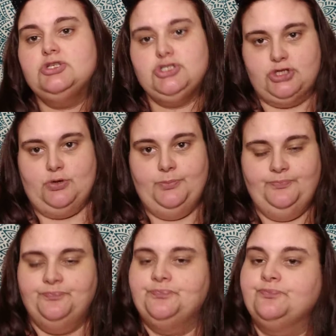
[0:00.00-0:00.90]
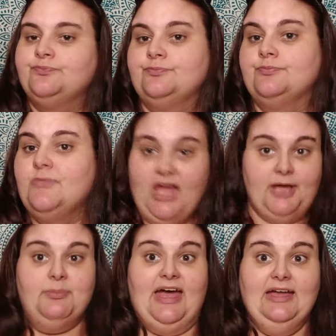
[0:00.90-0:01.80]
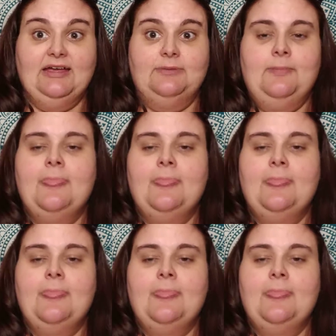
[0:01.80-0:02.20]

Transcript: So, I'm back.